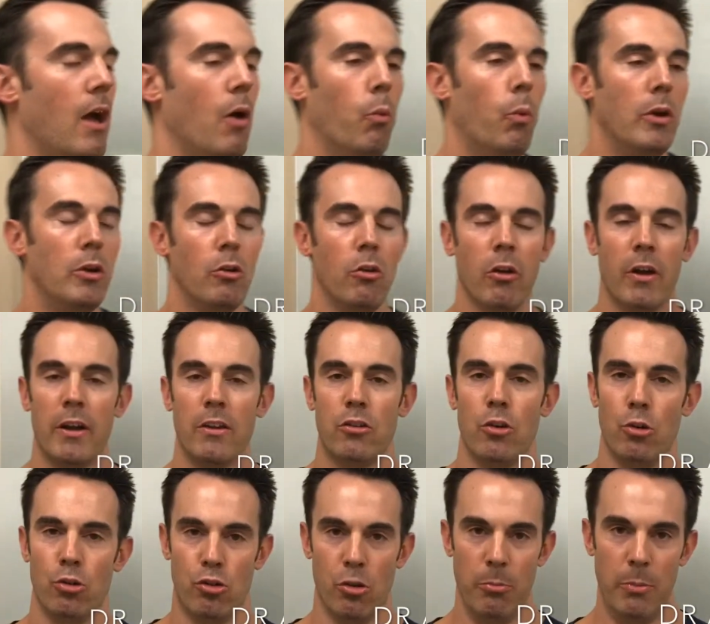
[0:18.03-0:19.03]
When you look on
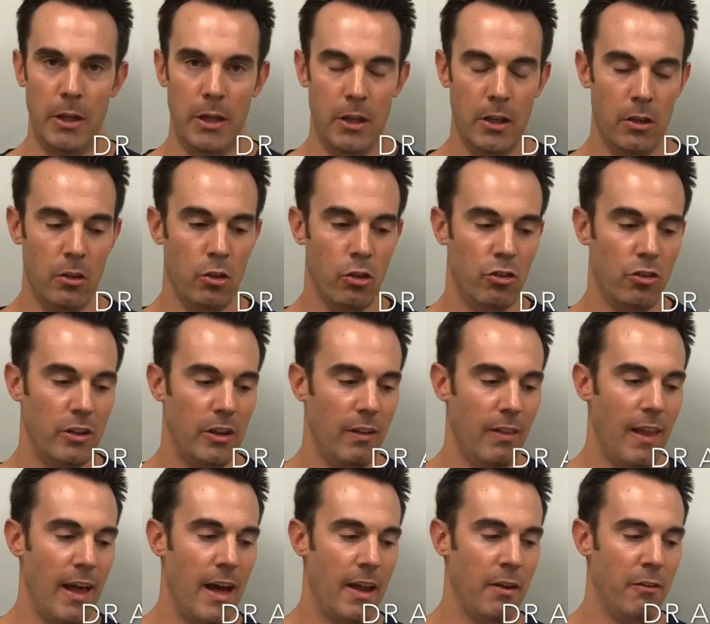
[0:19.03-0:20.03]
social media, you'll see a
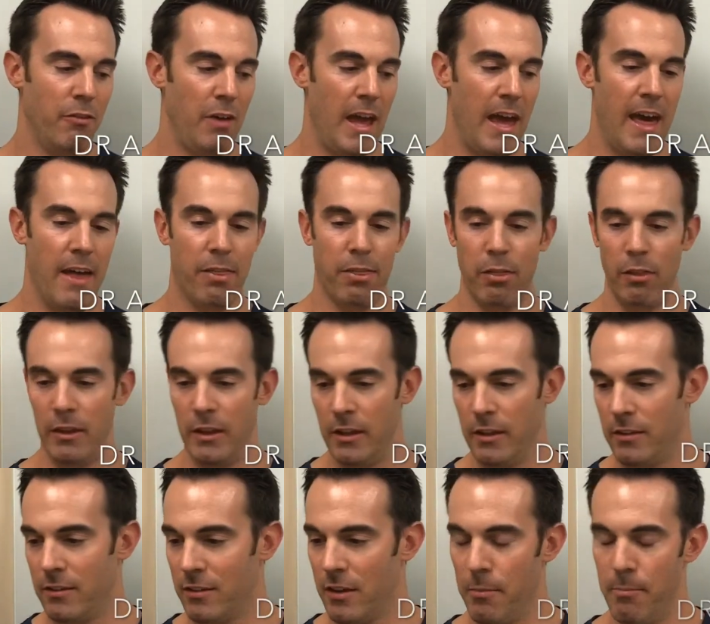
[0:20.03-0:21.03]
lot of
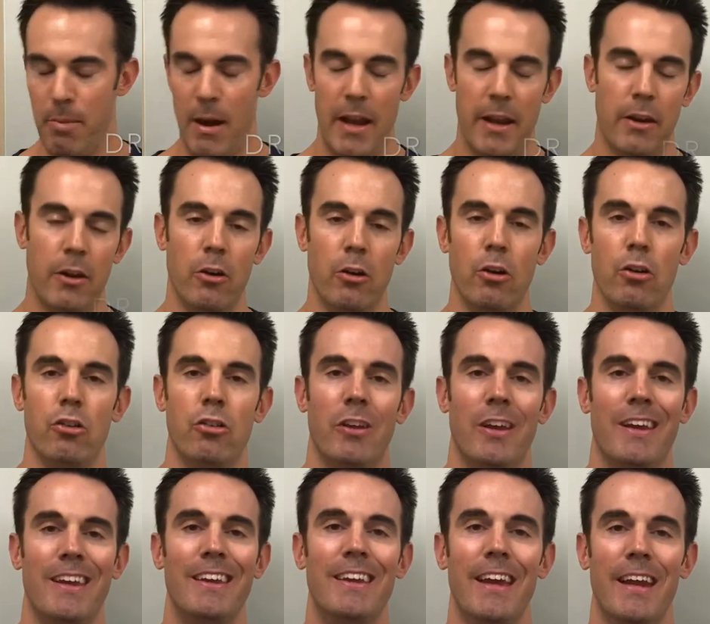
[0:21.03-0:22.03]
athletes, competitors
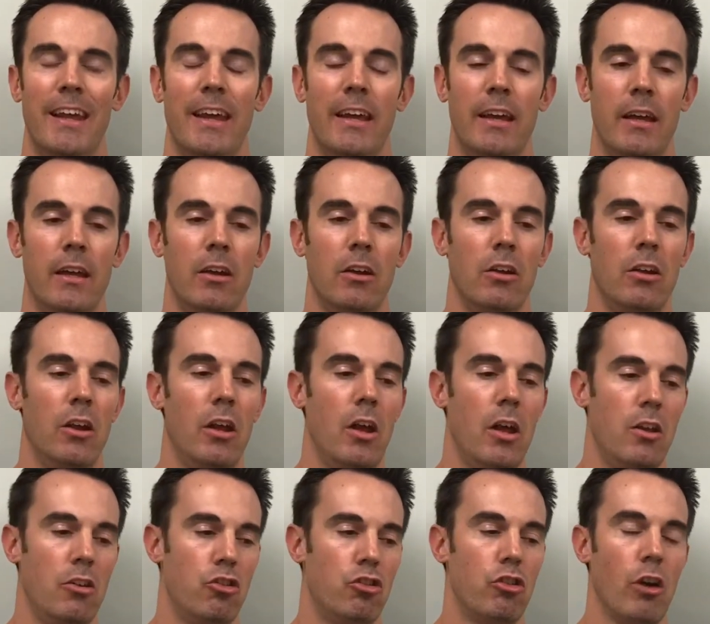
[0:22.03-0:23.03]
getting
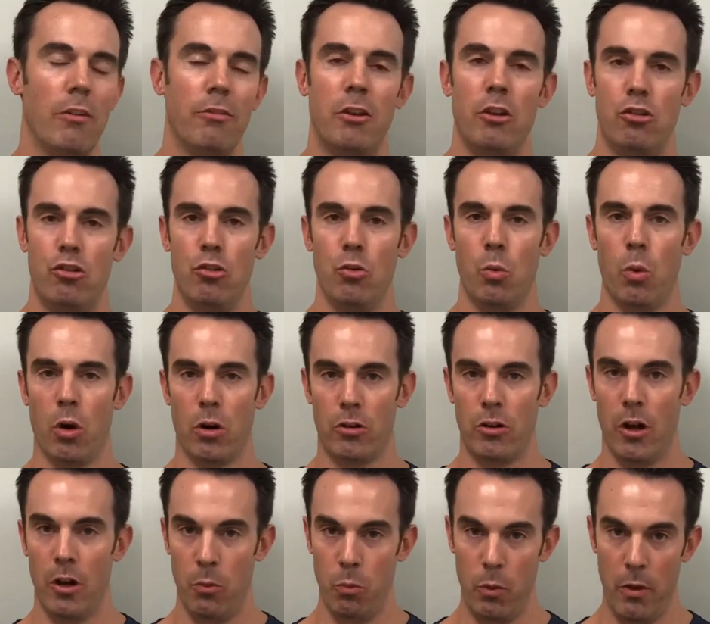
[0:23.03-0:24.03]
soft tissue work
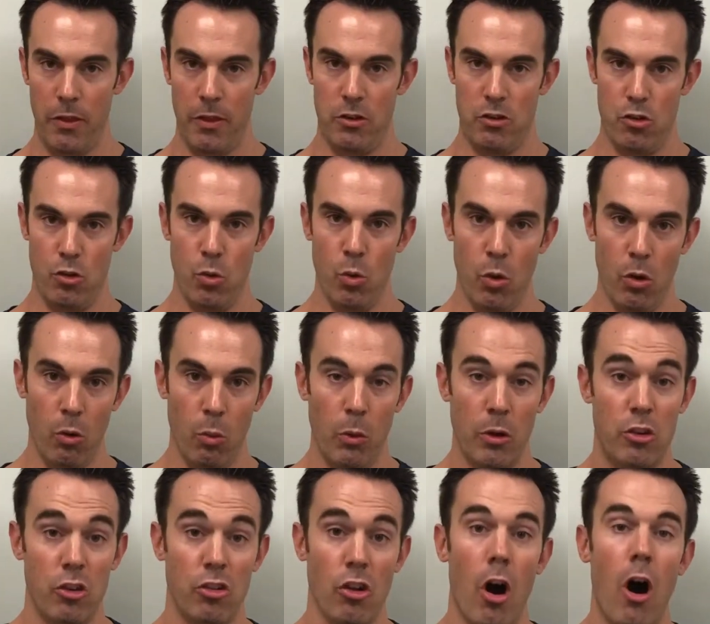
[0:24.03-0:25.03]
done with a tool,
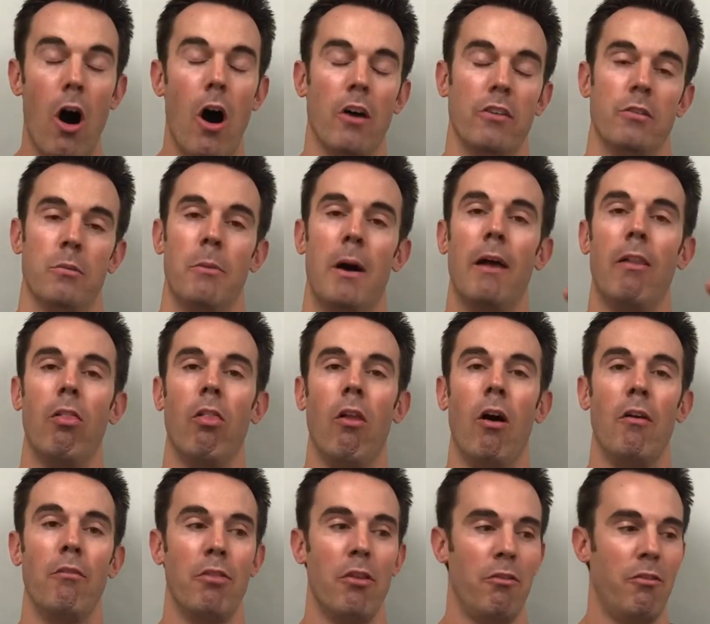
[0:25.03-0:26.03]
which is awesome. I
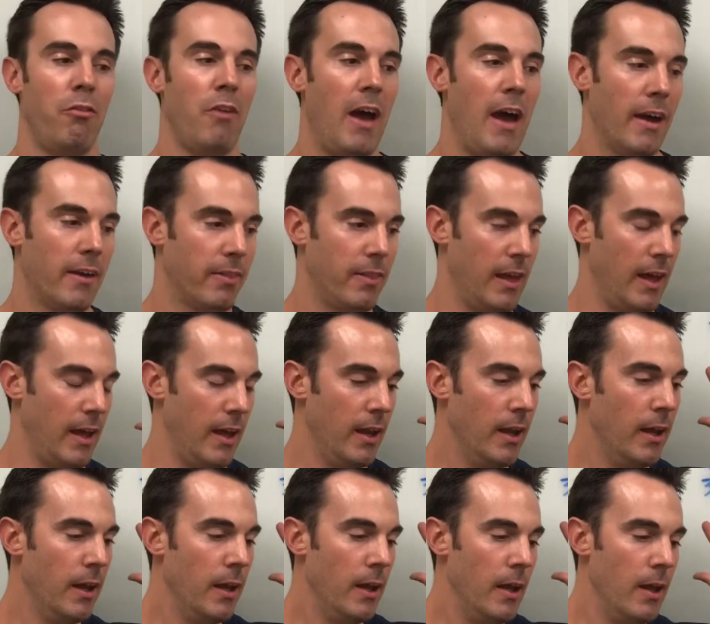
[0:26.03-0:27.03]
love the fact that
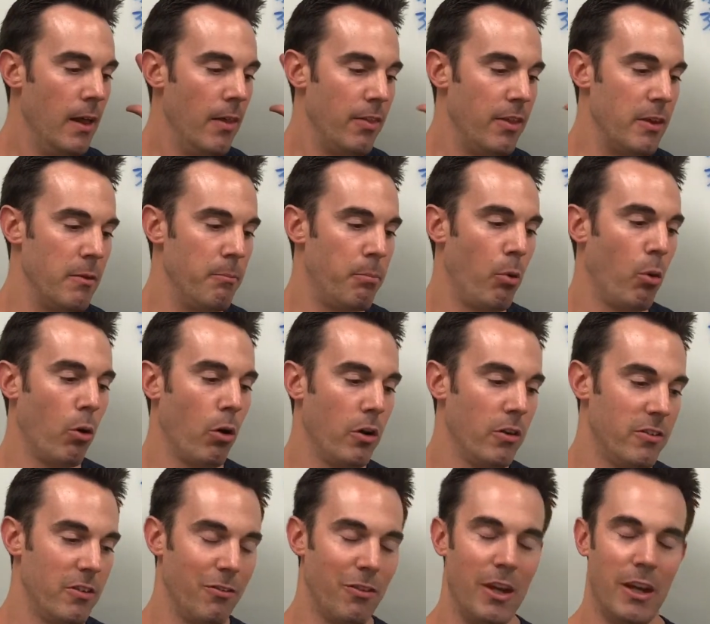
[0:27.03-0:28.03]
the
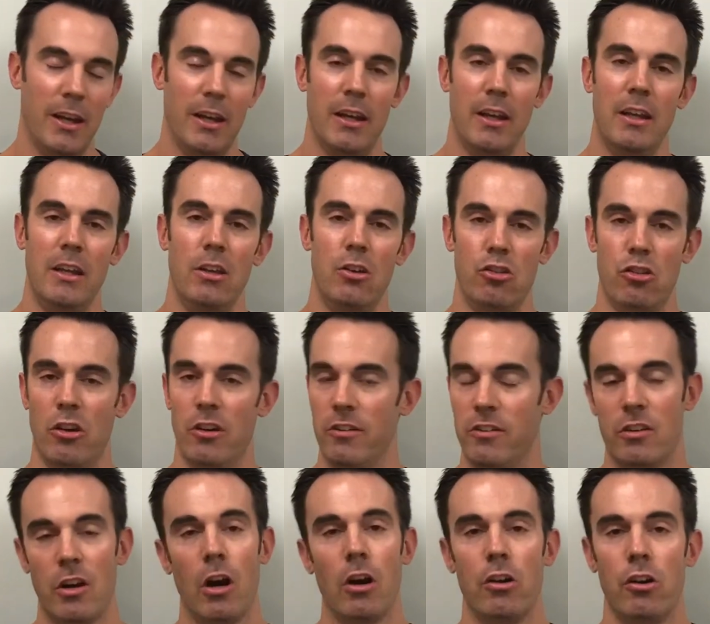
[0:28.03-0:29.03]
importance of getting adhesion and
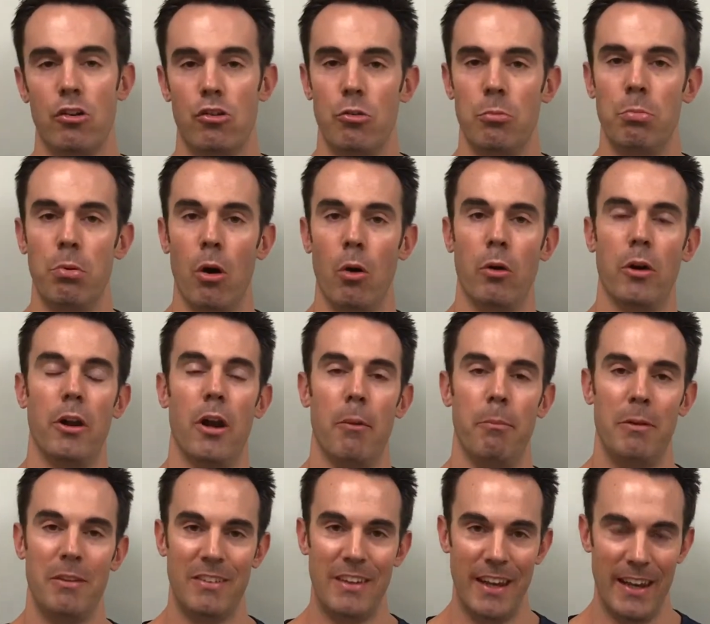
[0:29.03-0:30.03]
scar tissue broken
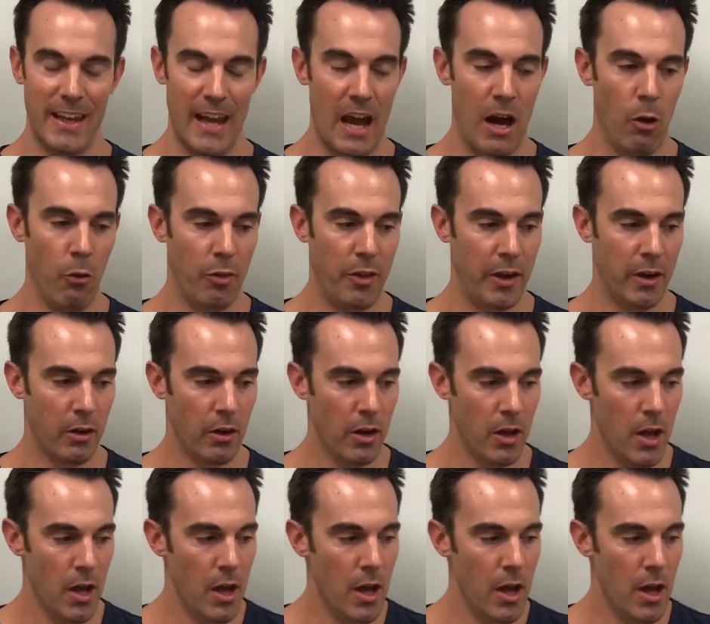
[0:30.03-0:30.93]
up is getting out there.